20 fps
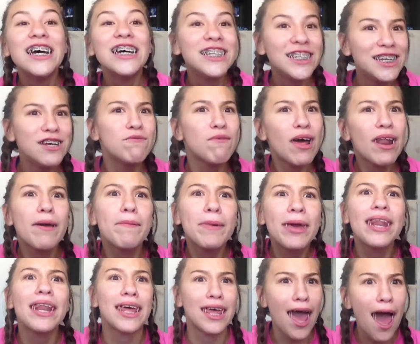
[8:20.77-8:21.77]
She
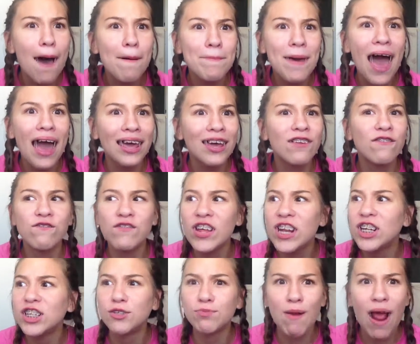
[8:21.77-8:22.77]
wanted me to come back and
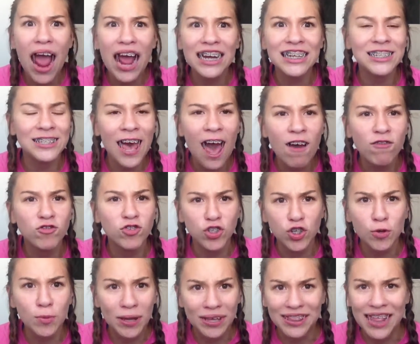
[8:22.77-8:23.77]
finish practice after
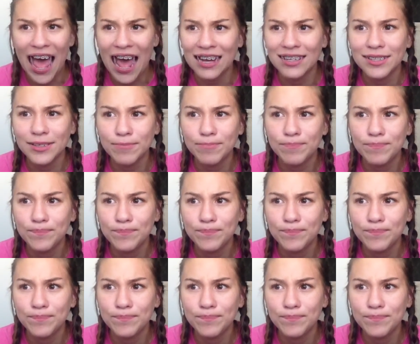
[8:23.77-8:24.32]
doing that.